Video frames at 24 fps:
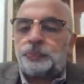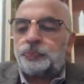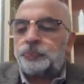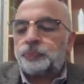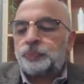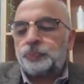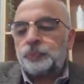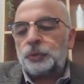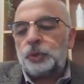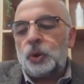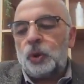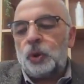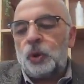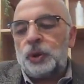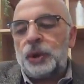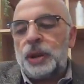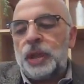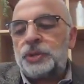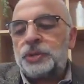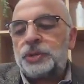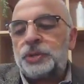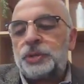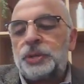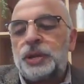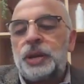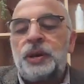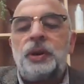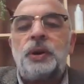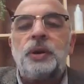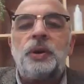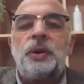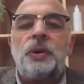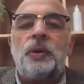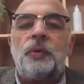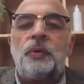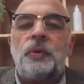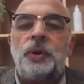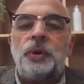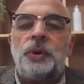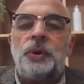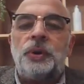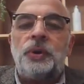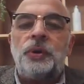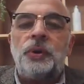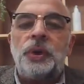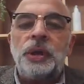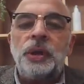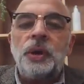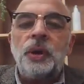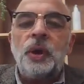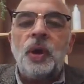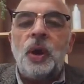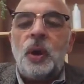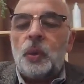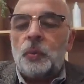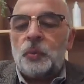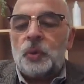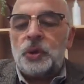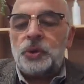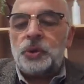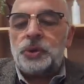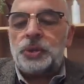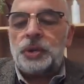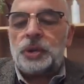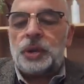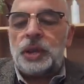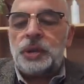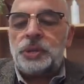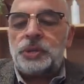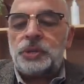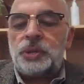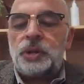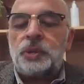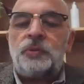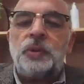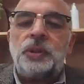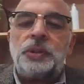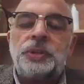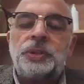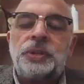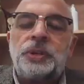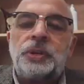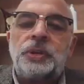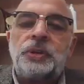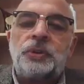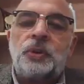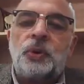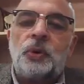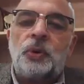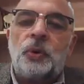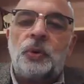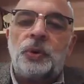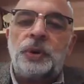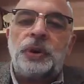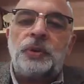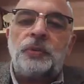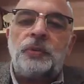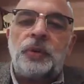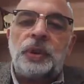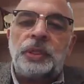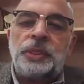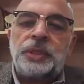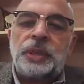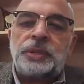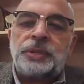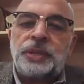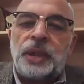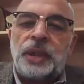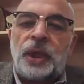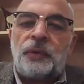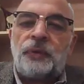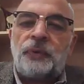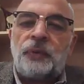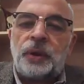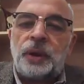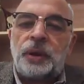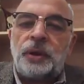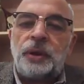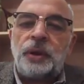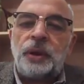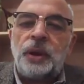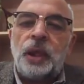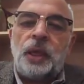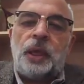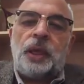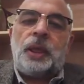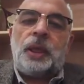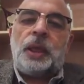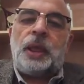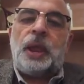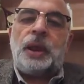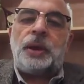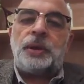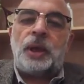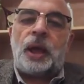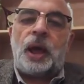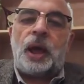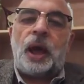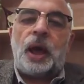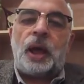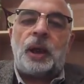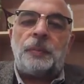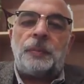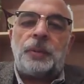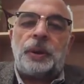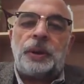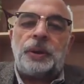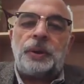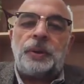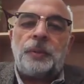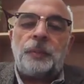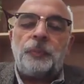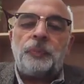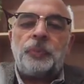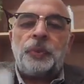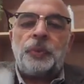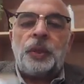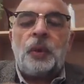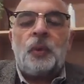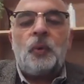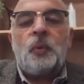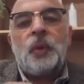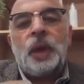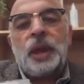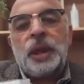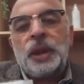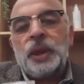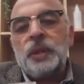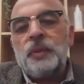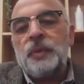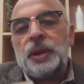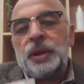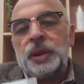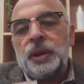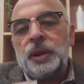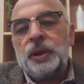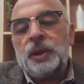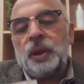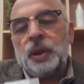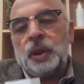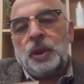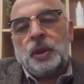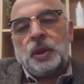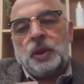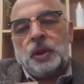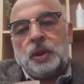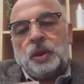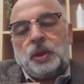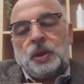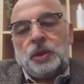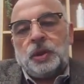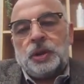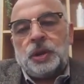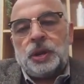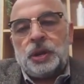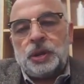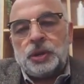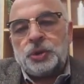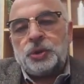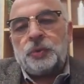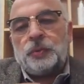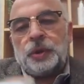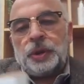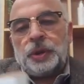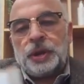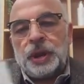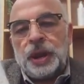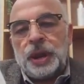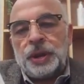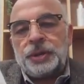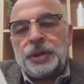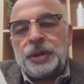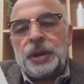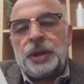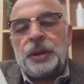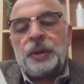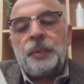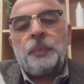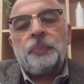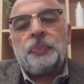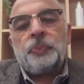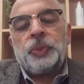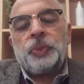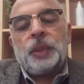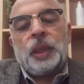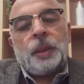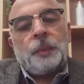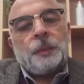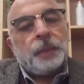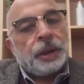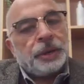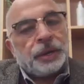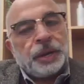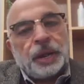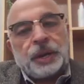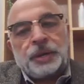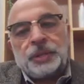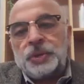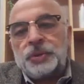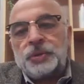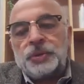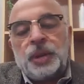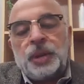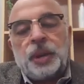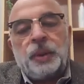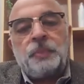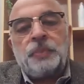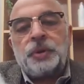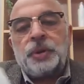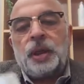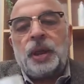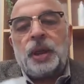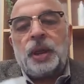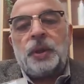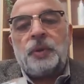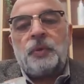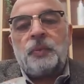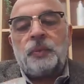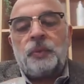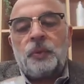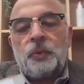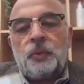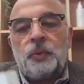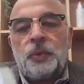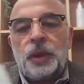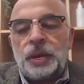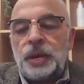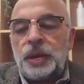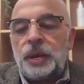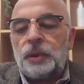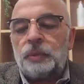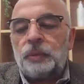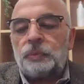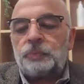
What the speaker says: known as skin renewing moisturizer, which is loaded with the saffron and almond. Very, very rejuvenating, but at the same time very